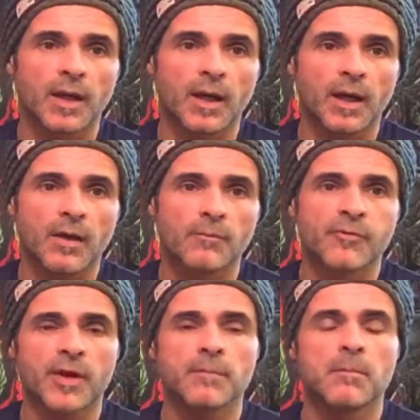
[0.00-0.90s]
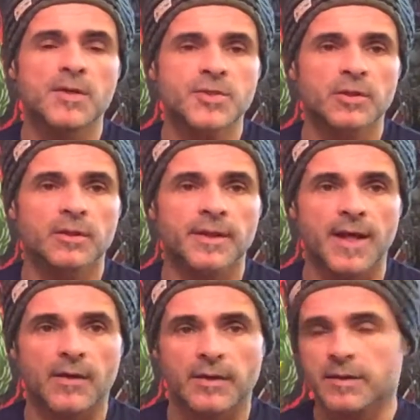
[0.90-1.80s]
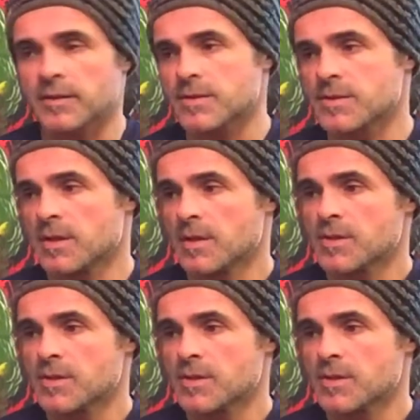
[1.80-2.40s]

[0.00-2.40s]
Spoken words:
very muscular characters.